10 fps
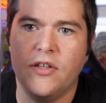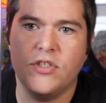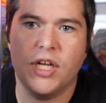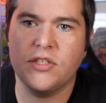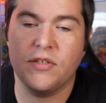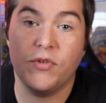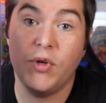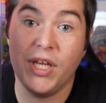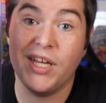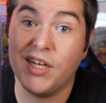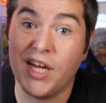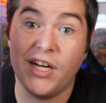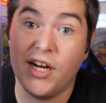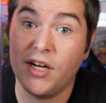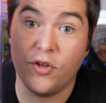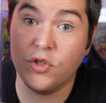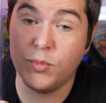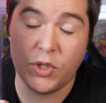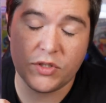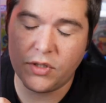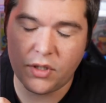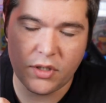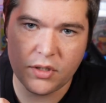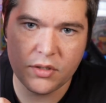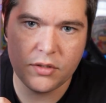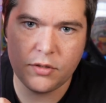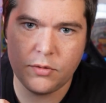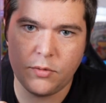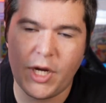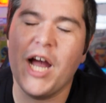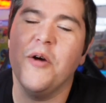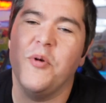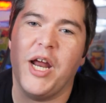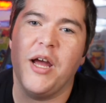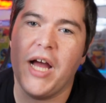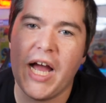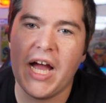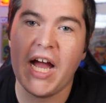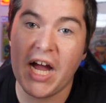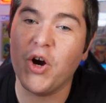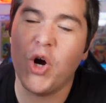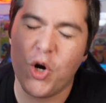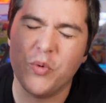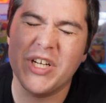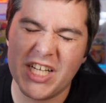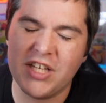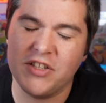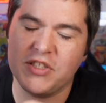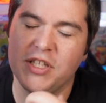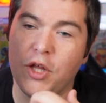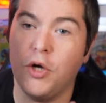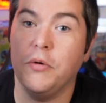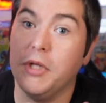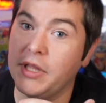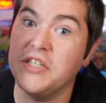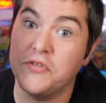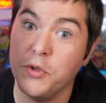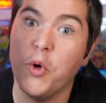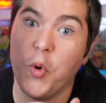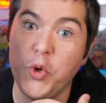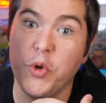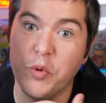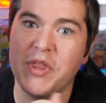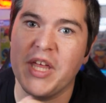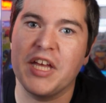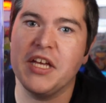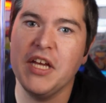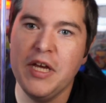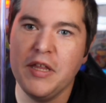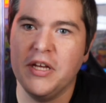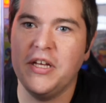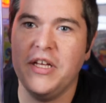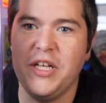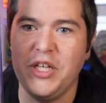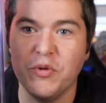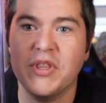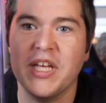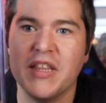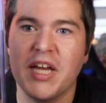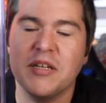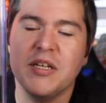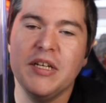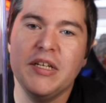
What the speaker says: the chances of you hitting a 9.9 on those books are are ridiculously low. At least you would think. You would think that.